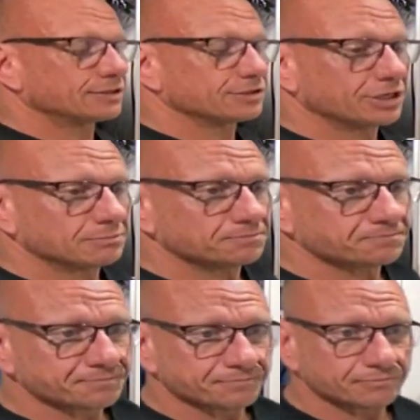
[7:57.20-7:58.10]
at the gym
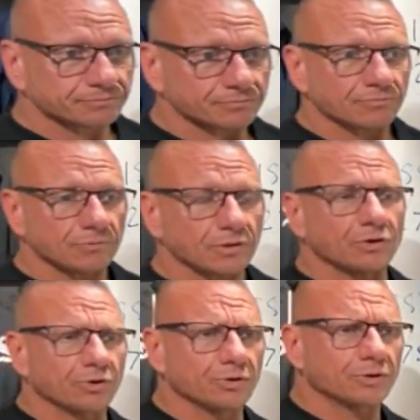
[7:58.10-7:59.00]

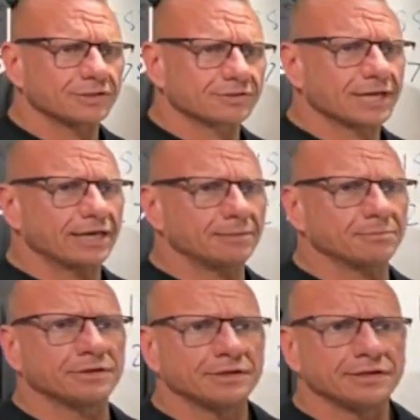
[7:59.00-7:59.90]
who look the same